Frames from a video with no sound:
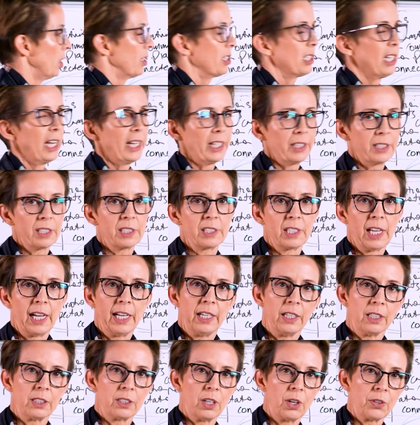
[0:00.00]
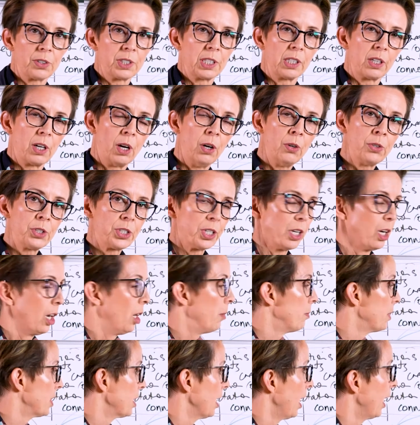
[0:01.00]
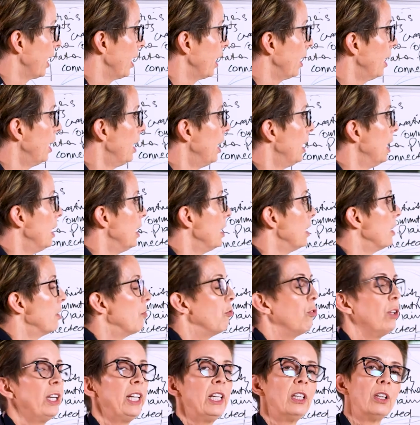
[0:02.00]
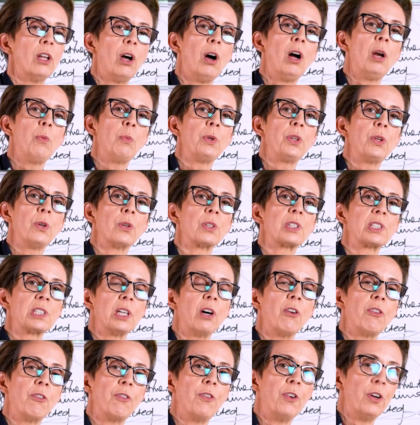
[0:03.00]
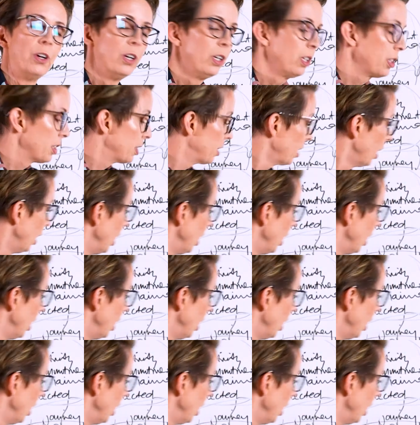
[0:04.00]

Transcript: saying to stay in a toxic culture. I'm saying realign with yourself first